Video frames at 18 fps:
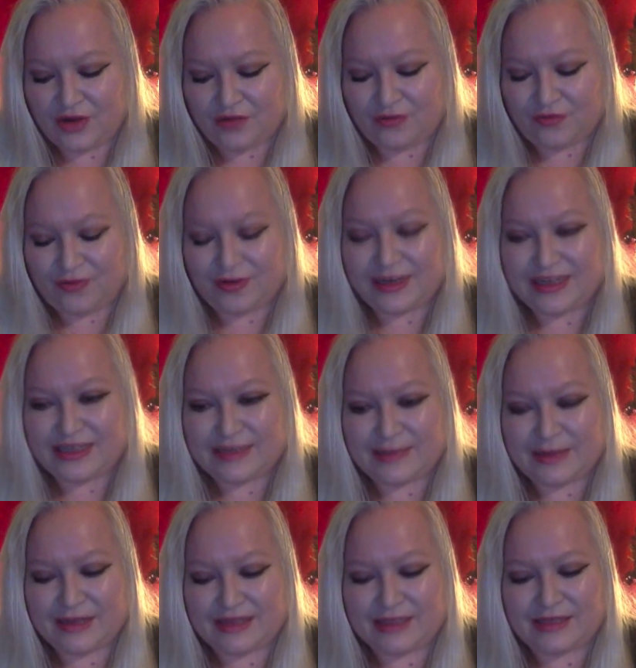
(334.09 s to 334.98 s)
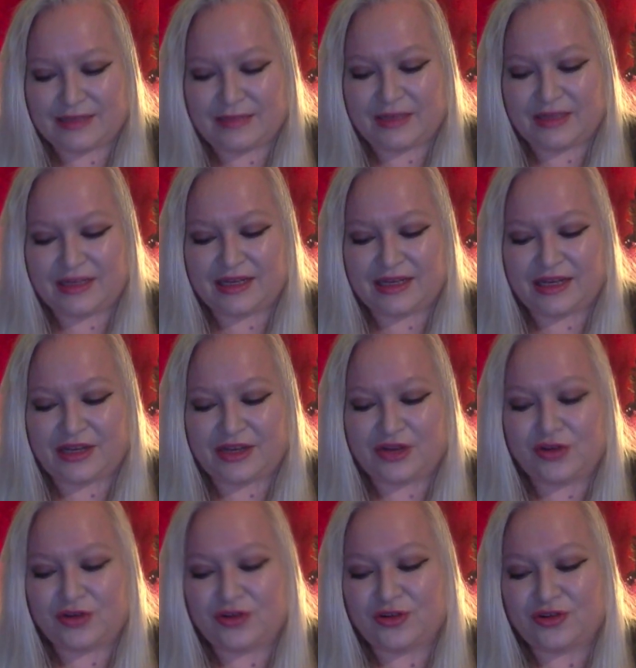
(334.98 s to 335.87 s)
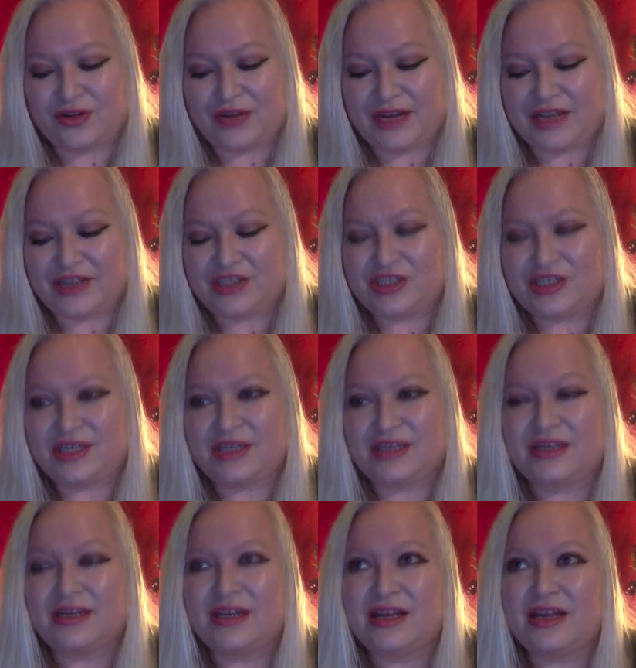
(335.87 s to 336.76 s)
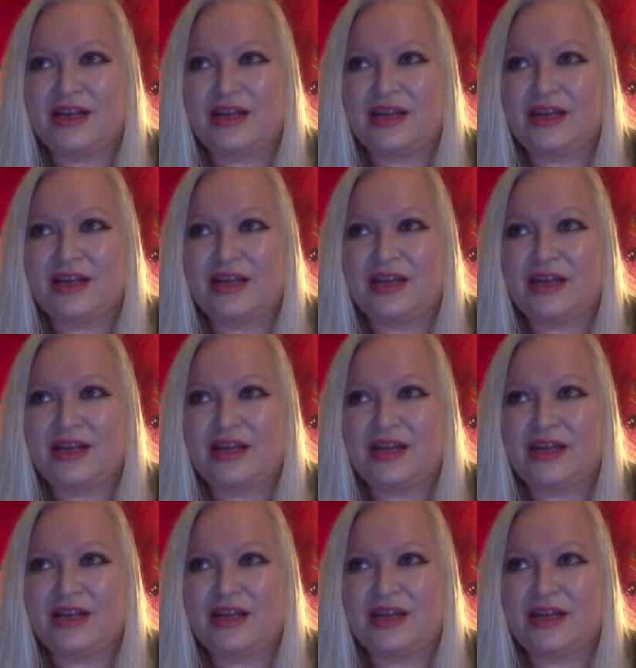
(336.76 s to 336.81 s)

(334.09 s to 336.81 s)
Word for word: responsibility, your creation